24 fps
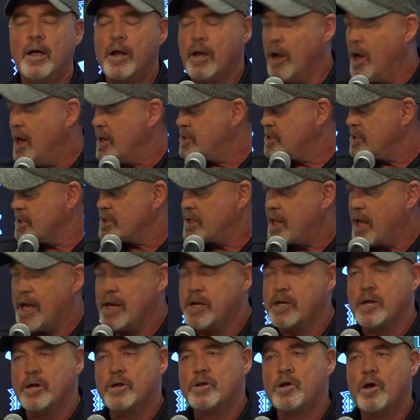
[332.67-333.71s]
not just
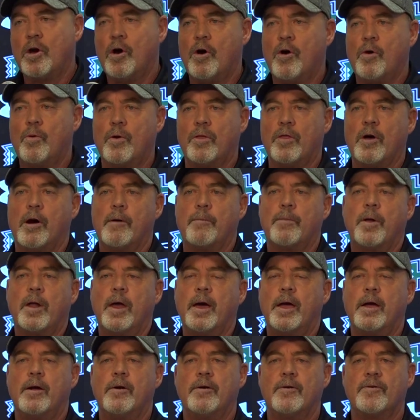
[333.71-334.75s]
head to toe with our
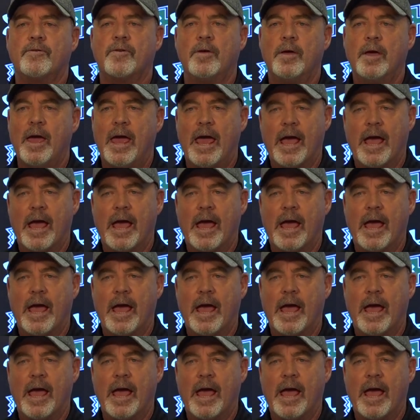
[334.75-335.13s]
players.